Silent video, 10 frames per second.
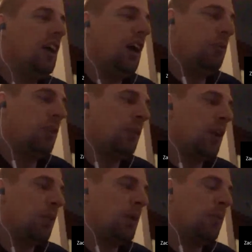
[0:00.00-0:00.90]
Some other
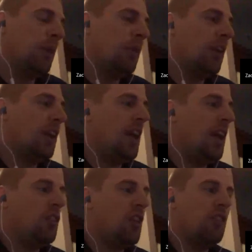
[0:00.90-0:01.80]
people I'm looking at,
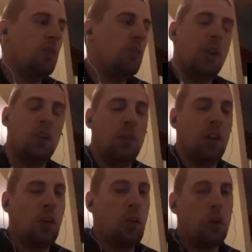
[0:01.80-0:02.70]
Travis Benjamin, of
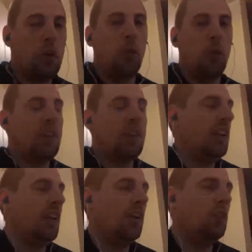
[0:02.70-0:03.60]
course, with my San
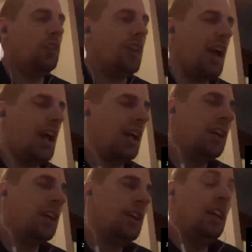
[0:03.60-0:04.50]
Diego stack.
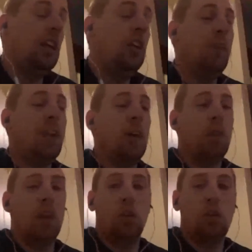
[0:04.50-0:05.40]
He's become the
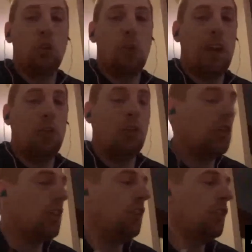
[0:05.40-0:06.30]
go-to wide
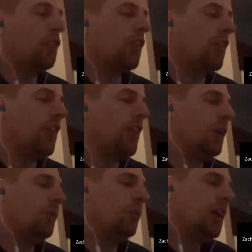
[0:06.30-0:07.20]
receiver for
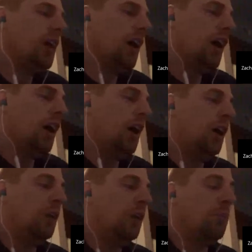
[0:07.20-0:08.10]
them.
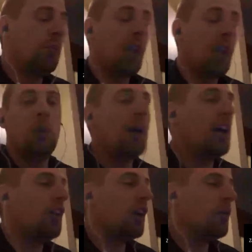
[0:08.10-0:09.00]
I know me and Brad
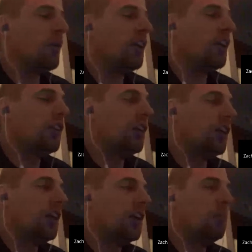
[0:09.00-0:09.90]
talked about this
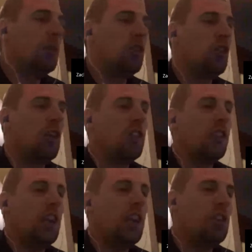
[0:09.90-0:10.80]
earlier, but Jarvis
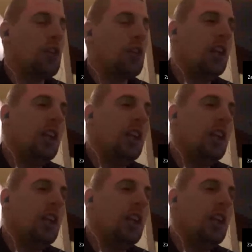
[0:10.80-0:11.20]
Landry,